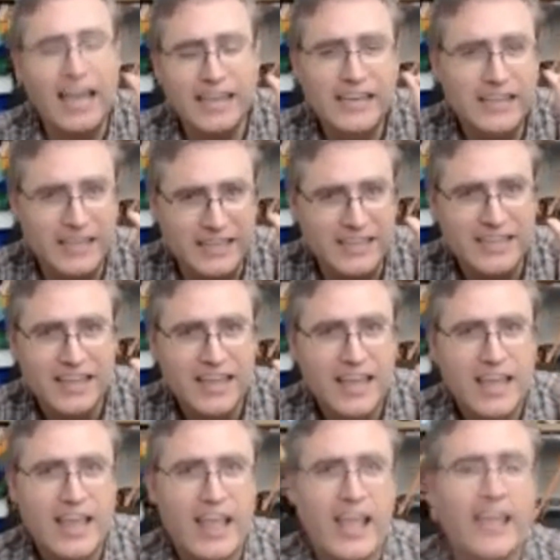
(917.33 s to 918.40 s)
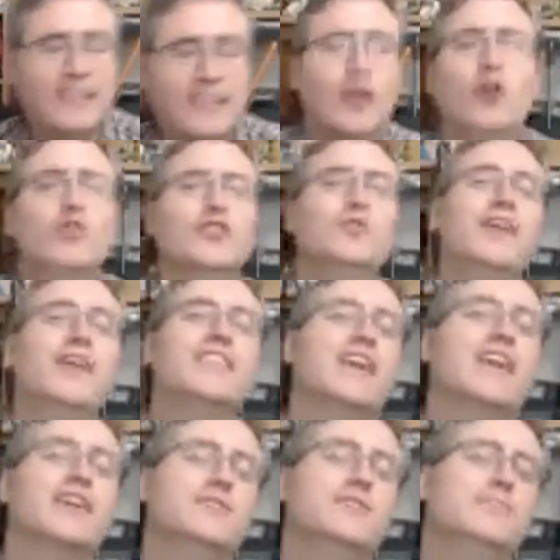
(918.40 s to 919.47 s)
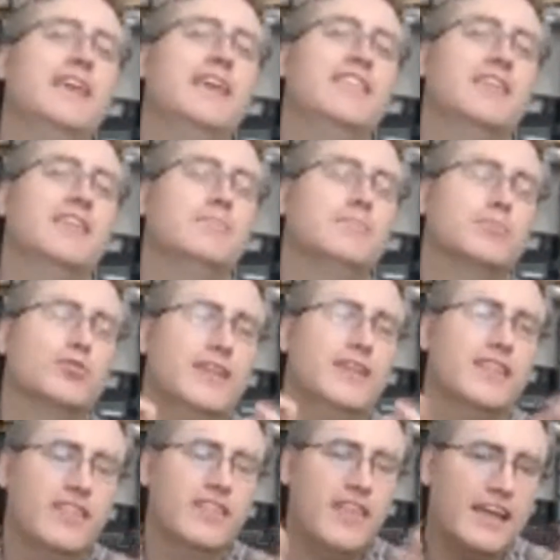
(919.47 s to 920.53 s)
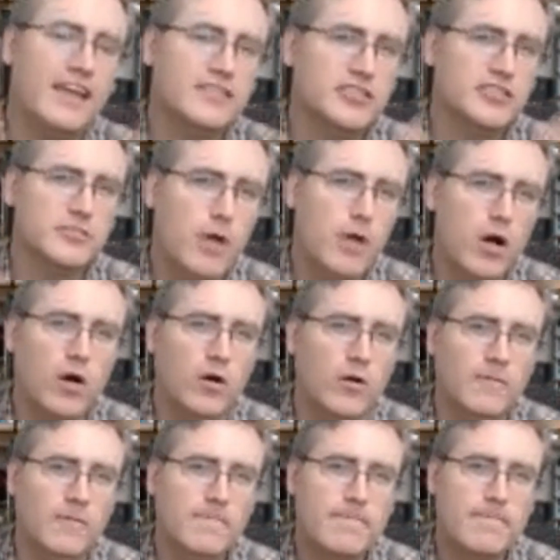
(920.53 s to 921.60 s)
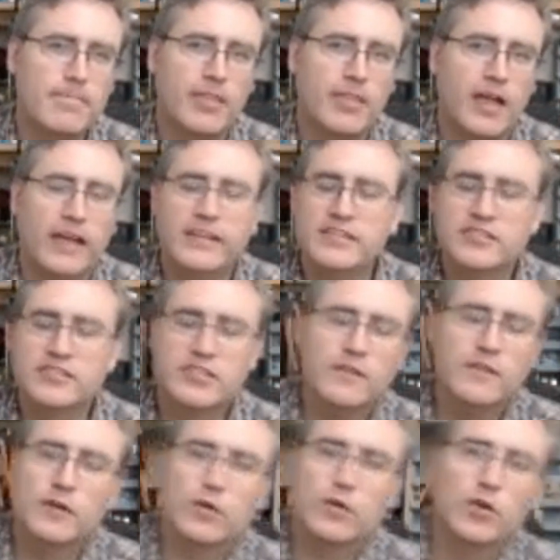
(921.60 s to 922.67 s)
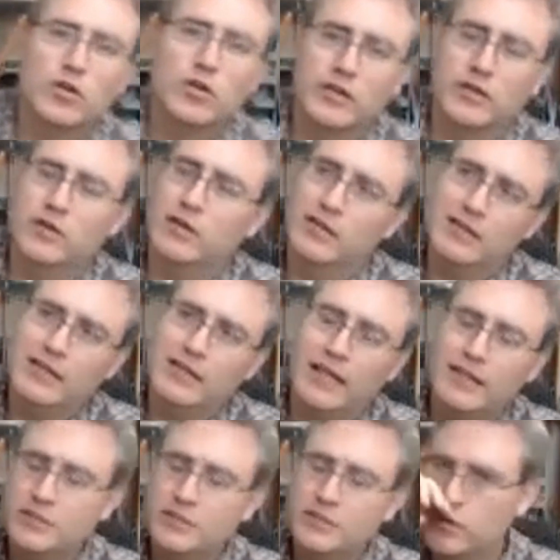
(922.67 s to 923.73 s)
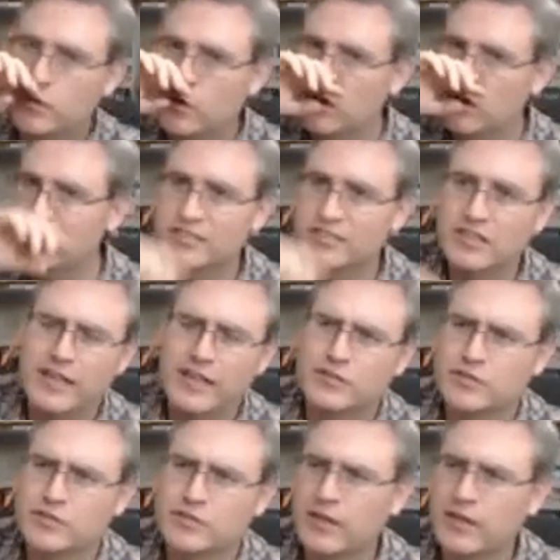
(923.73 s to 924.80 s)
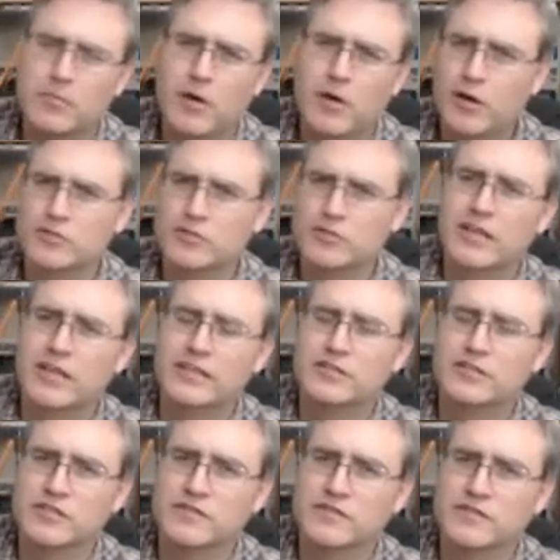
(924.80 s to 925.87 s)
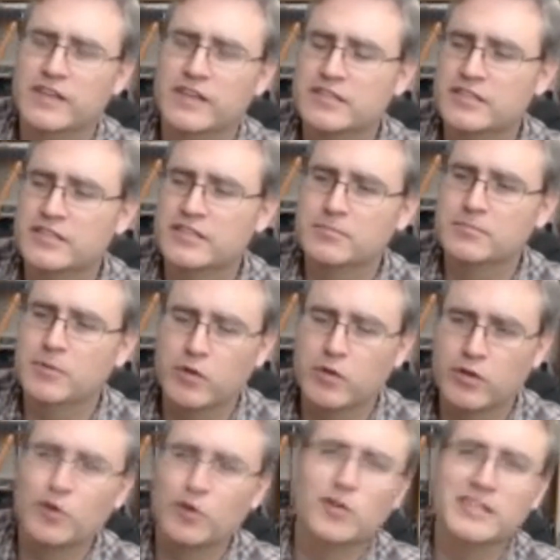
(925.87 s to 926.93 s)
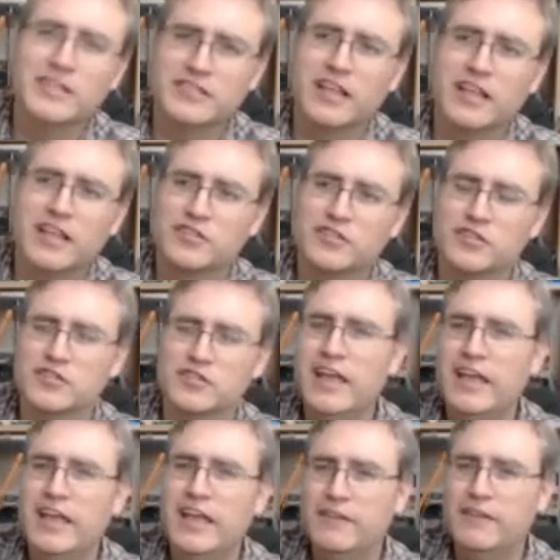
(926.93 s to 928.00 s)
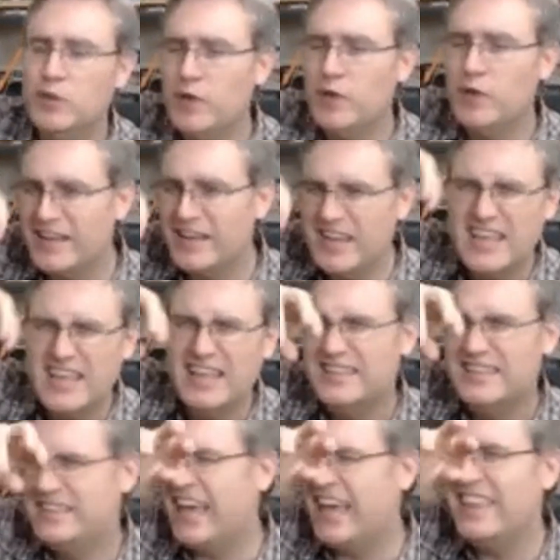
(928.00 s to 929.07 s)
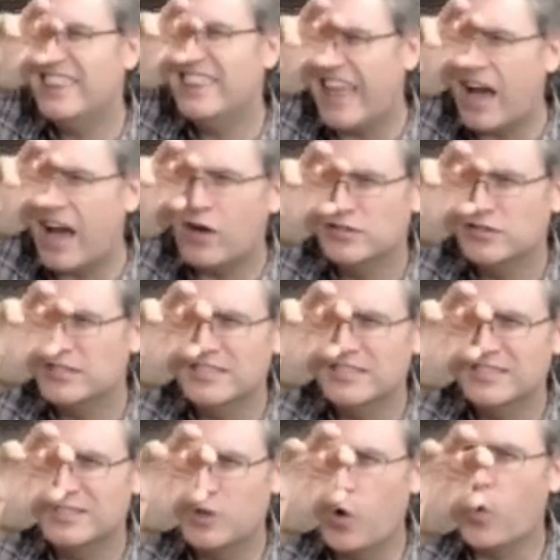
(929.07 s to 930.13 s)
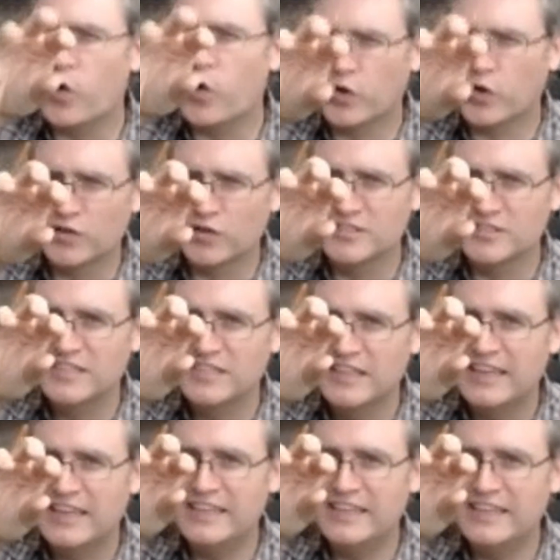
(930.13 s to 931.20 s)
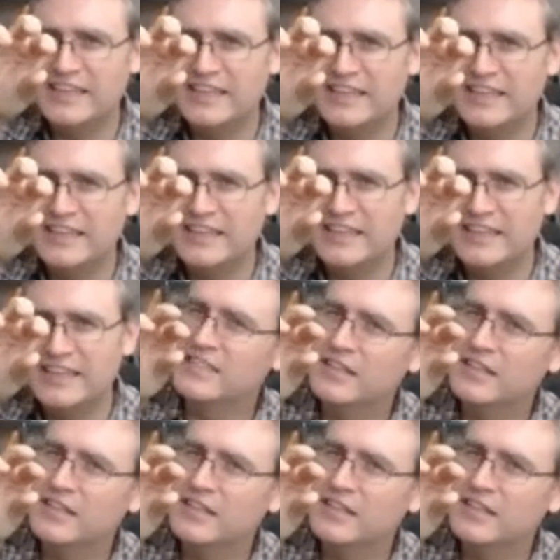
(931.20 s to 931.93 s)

tiny. And the only way that I could make them print that small, I discovered early, at least with early slicers, I think modern slicers have fixed this, but with early slicers, if you had 10,000 corners in a space